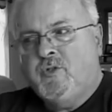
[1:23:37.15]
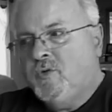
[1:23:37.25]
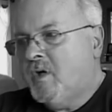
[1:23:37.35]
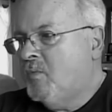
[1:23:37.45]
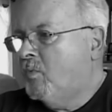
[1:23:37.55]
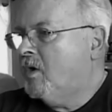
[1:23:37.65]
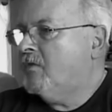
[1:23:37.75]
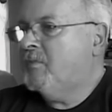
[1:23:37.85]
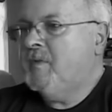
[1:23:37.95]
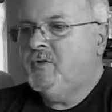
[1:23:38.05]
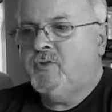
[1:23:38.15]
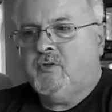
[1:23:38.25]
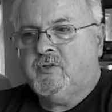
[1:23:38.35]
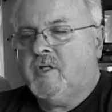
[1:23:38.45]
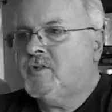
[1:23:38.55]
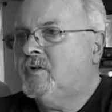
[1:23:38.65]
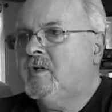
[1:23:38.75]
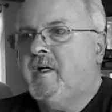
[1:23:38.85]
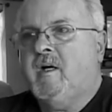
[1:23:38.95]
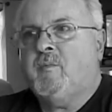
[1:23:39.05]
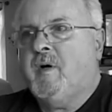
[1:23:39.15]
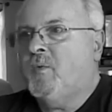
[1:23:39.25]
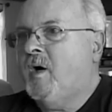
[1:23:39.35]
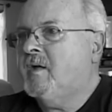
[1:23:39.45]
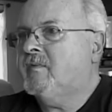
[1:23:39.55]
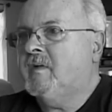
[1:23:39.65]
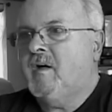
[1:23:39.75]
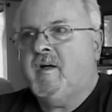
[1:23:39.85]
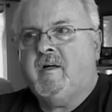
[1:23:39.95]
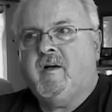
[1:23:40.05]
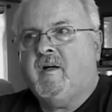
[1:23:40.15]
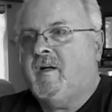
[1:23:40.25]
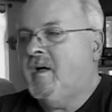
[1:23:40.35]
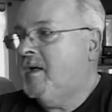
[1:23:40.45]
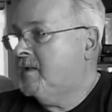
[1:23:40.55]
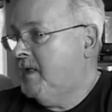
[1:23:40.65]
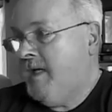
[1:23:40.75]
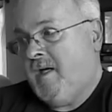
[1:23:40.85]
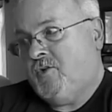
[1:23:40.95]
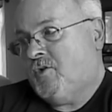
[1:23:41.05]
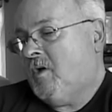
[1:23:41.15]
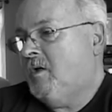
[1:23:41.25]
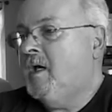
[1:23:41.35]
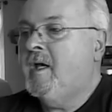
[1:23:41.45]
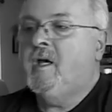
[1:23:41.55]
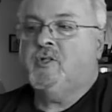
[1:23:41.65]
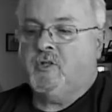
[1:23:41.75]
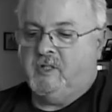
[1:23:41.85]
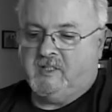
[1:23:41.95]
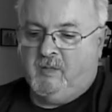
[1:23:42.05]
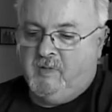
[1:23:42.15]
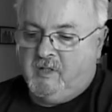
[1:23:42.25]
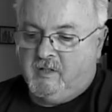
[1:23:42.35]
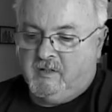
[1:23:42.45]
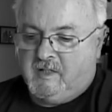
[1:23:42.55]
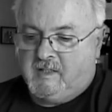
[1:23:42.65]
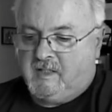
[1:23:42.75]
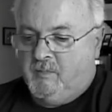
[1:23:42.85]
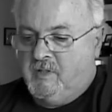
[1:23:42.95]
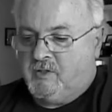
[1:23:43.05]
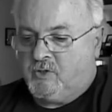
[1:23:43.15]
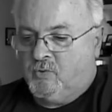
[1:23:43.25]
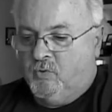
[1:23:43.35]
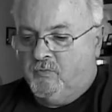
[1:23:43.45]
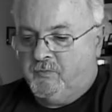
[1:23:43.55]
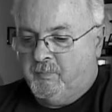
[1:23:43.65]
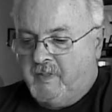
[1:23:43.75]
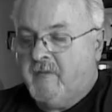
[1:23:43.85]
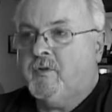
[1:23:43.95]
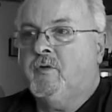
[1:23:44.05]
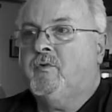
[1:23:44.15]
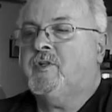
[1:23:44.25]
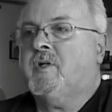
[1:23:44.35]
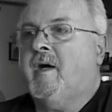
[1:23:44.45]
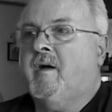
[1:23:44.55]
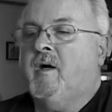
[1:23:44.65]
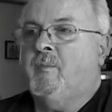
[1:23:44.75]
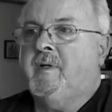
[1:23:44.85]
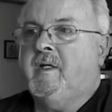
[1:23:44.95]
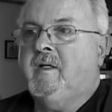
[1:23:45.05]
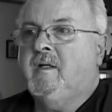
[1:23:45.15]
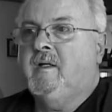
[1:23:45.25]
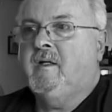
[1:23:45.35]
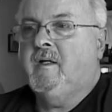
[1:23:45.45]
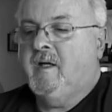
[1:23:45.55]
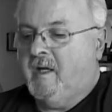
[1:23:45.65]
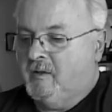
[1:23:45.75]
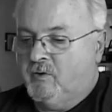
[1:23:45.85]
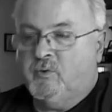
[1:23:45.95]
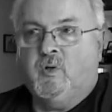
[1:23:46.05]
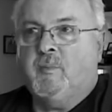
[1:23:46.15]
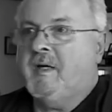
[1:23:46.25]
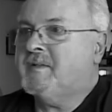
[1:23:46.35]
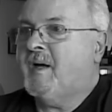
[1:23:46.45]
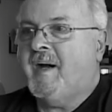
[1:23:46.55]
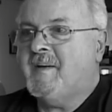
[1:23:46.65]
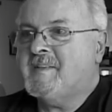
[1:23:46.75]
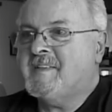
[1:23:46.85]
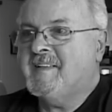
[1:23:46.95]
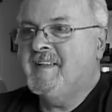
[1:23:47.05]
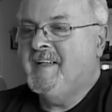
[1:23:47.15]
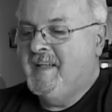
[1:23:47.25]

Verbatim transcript: Would you come work for me? You took such good care of my wife, and on and on and on. yeah, sure. So they sent me to they sent me to school for BF Goodrich Tire Company, and I learned all about tires.